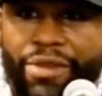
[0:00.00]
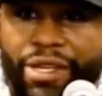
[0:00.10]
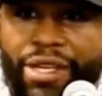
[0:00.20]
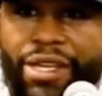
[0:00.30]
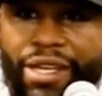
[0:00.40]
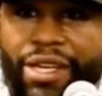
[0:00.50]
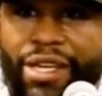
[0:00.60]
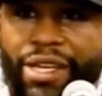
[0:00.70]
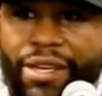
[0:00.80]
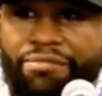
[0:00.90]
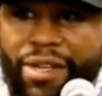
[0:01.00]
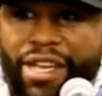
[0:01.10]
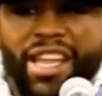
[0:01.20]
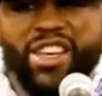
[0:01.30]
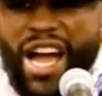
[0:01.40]
a little awkward.
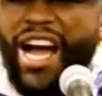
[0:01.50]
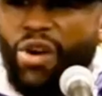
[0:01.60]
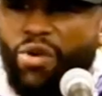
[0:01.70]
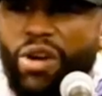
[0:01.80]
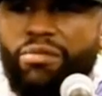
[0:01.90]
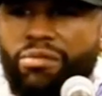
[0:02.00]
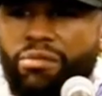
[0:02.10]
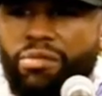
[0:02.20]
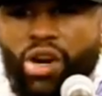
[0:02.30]
Well, he, he